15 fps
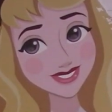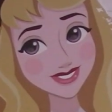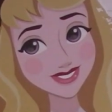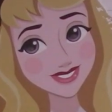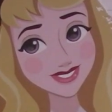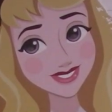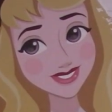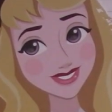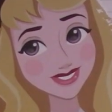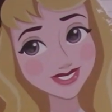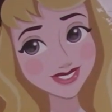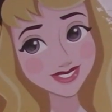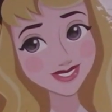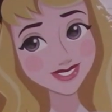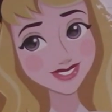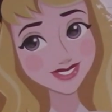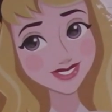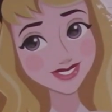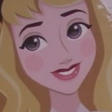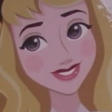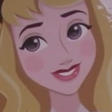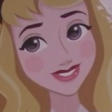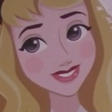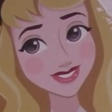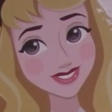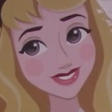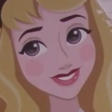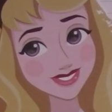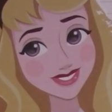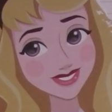I feel like I'm missing this one corner
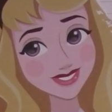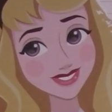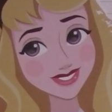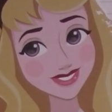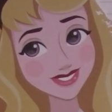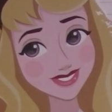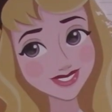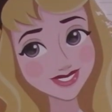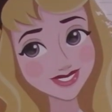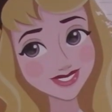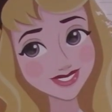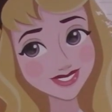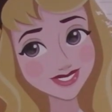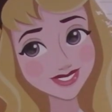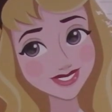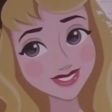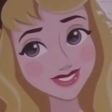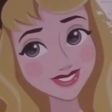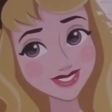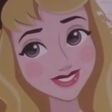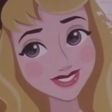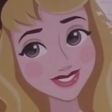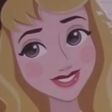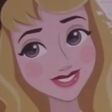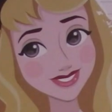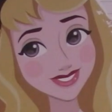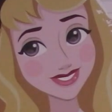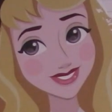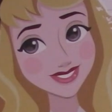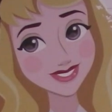that I really should have kept. But that's okay.
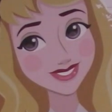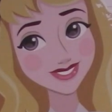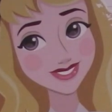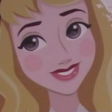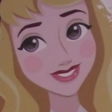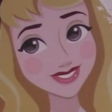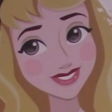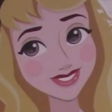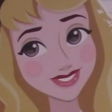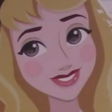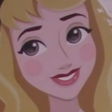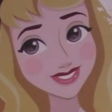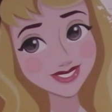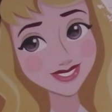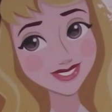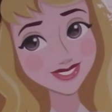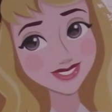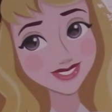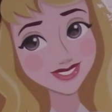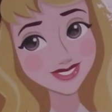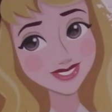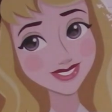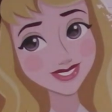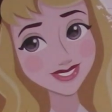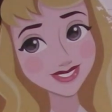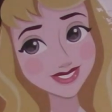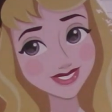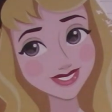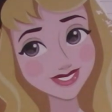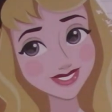I'll survive. What I'm going to do
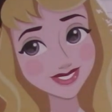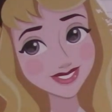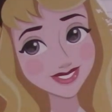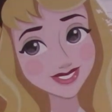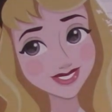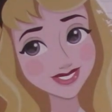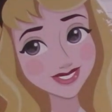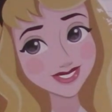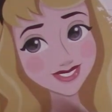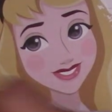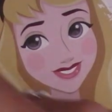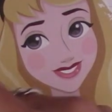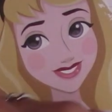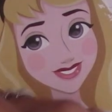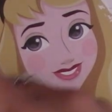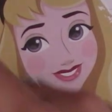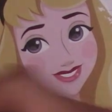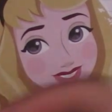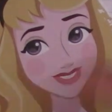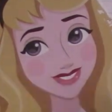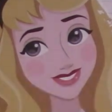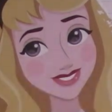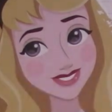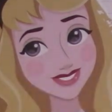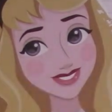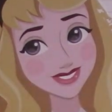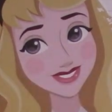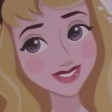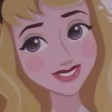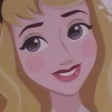is, one of the things I don't like is like having
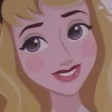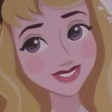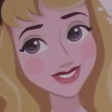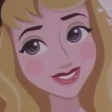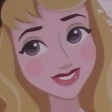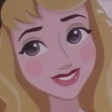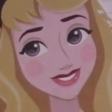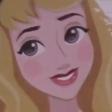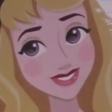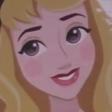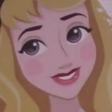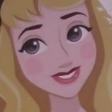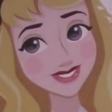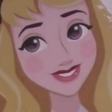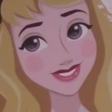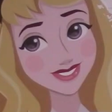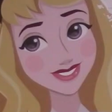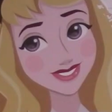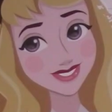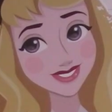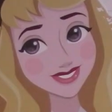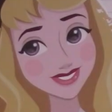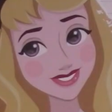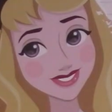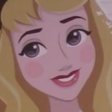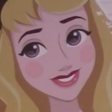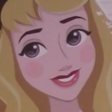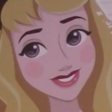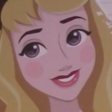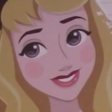lines kind of peeking out, like
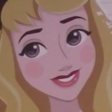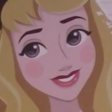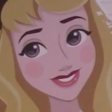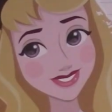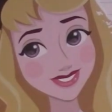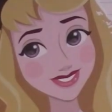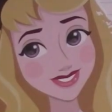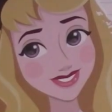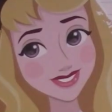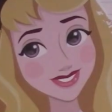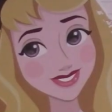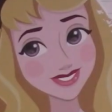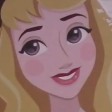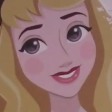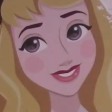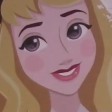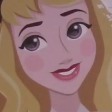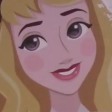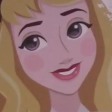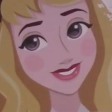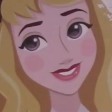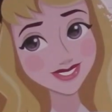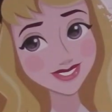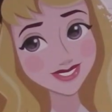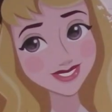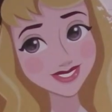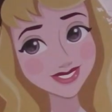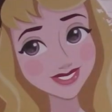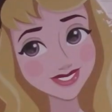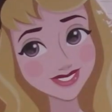incomplete lines. I don't know if that makes sense,
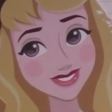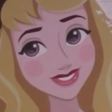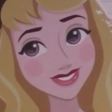but like